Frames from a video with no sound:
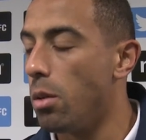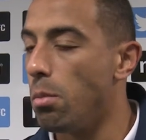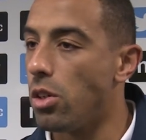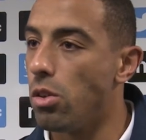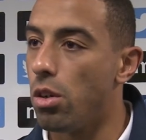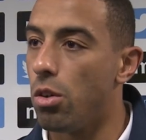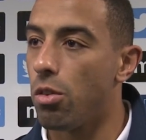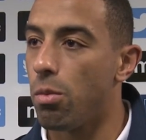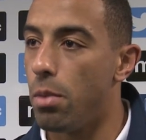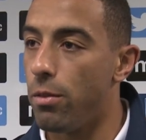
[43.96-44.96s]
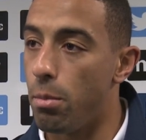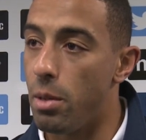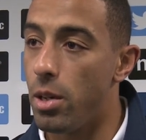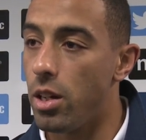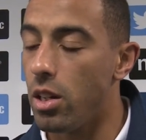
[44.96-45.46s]
my two goals for me
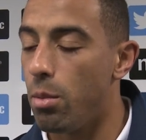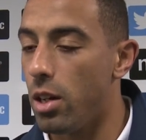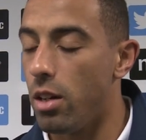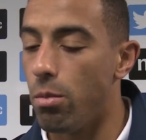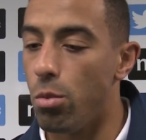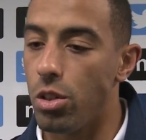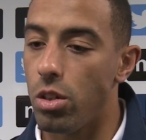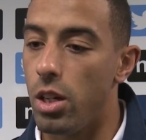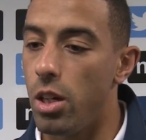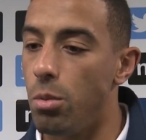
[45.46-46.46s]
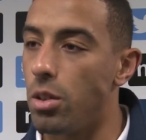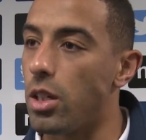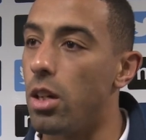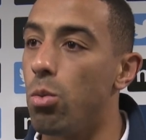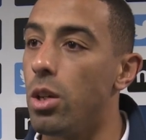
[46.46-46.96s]
personally, but even more so that it helped us
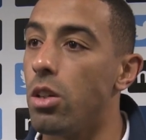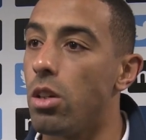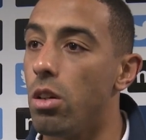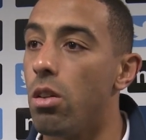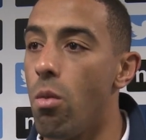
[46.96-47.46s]
get the win. So.